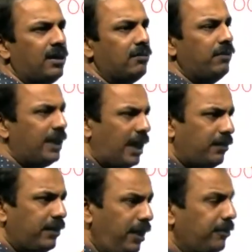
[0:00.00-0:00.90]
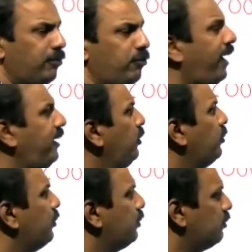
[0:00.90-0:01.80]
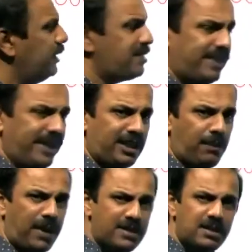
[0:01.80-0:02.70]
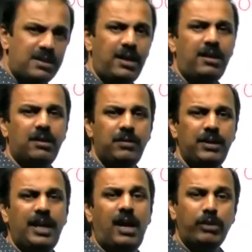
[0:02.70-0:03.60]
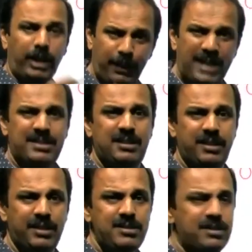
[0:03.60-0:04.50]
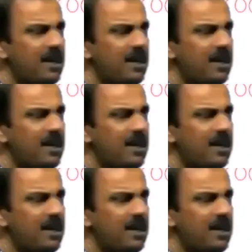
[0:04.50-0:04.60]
we have a value. Just like capacitor, we have capacitance.